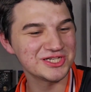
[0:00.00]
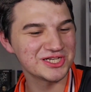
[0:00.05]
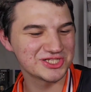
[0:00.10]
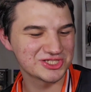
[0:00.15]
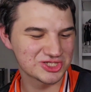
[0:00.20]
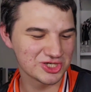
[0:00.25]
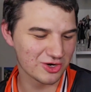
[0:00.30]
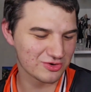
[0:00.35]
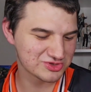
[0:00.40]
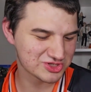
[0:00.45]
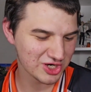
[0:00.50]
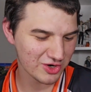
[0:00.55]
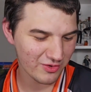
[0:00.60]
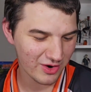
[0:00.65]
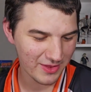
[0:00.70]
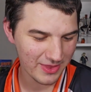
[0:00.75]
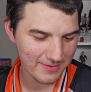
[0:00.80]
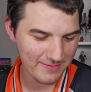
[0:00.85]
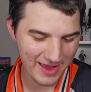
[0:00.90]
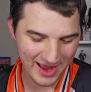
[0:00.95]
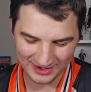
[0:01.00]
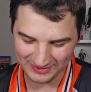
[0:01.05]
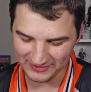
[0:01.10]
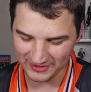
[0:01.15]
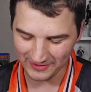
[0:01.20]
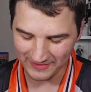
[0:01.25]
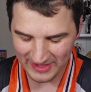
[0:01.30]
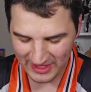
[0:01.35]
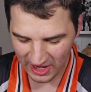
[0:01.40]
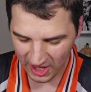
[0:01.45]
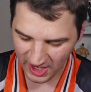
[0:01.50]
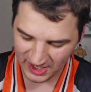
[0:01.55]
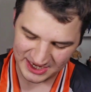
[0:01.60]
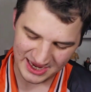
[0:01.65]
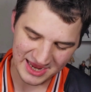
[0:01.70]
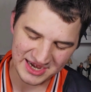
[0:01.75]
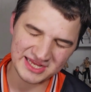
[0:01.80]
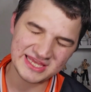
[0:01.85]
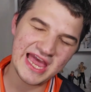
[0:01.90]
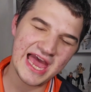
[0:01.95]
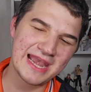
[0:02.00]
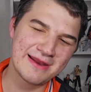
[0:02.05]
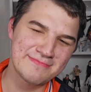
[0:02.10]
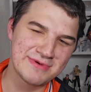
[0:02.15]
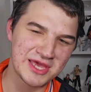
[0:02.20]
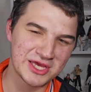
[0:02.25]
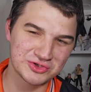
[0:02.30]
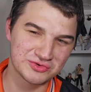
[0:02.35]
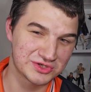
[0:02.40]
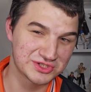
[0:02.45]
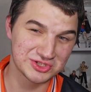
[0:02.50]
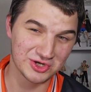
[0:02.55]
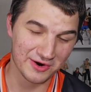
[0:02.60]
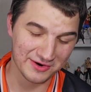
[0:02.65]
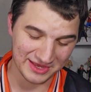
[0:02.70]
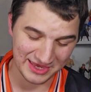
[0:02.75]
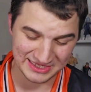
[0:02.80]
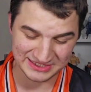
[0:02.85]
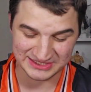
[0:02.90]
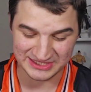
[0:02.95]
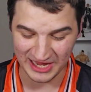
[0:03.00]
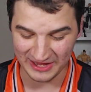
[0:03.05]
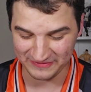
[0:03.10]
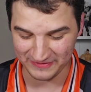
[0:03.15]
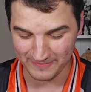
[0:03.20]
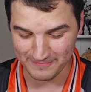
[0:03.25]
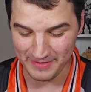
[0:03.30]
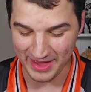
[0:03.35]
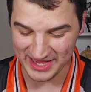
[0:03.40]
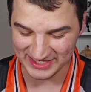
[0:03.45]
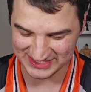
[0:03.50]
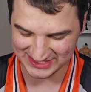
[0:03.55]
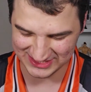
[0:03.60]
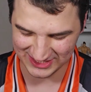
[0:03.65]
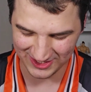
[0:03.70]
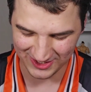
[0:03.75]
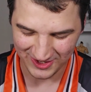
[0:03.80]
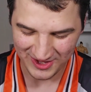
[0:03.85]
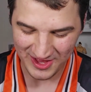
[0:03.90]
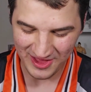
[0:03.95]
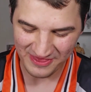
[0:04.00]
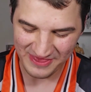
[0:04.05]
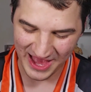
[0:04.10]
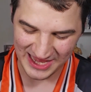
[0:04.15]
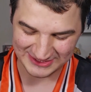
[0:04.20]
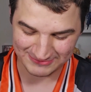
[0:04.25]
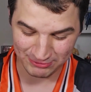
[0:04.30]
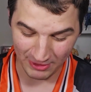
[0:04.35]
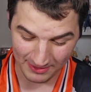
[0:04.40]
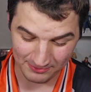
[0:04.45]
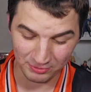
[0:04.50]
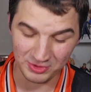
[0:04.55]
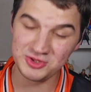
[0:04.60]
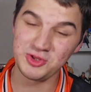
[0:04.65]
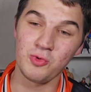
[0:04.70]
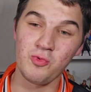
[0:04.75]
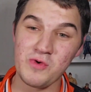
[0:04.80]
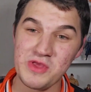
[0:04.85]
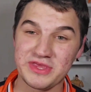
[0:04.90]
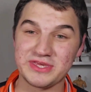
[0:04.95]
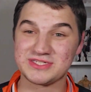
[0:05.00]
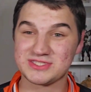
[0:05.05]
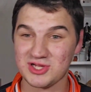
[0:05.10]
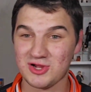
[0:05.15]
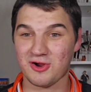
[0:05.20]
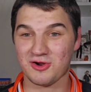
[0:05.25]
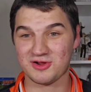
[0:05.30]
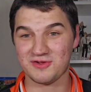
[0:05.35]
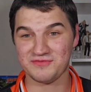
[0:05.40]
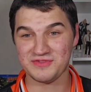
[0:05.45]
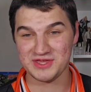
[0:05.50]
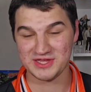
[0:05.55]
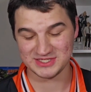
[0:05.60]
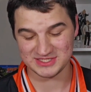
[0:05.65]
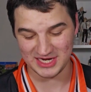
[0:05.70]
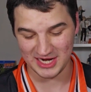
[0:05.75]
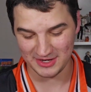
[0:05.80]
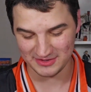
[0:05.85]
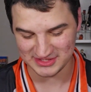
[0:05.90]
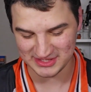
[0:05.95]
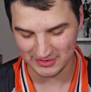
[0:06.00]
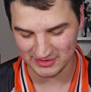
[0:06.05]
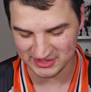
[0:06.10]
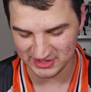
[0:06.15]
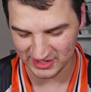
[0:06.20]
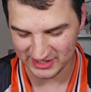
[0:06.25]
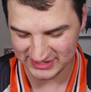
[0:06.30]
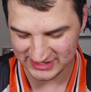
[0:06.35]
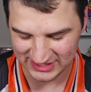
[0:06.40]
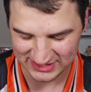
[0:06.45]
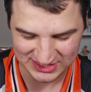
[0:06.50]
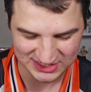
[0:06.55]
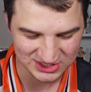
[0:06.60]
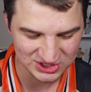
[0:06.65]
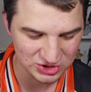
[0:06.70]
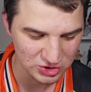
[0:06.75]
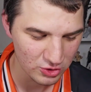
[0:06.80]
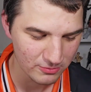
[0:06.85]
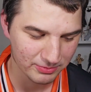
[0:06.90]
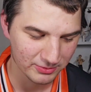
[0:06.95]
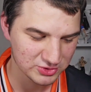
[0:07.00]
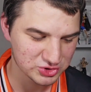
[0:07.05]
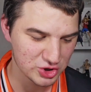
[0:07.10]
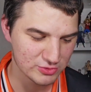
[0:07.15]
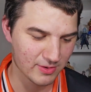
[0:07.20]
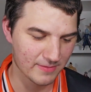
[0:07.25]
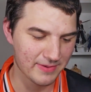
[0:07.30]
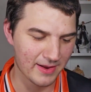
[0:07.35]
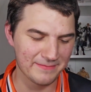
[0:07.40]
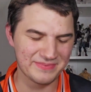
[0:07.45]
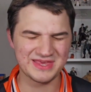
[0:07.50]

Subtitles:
and Chocho on the back there. Again, Academy entrance arc is not the best. That's probably the weakest arc of the entire series, honestly. It's super duper bumpy,